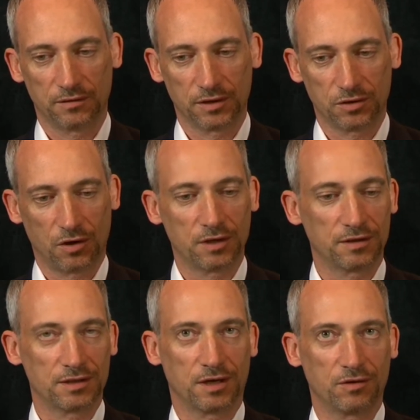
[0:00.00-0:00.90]
the taller
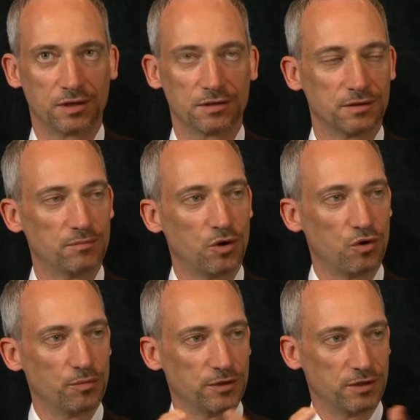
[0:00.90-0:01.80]
the tower is, the more
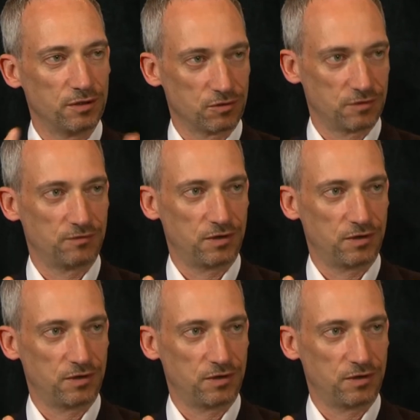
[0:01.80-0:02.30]
open the lotus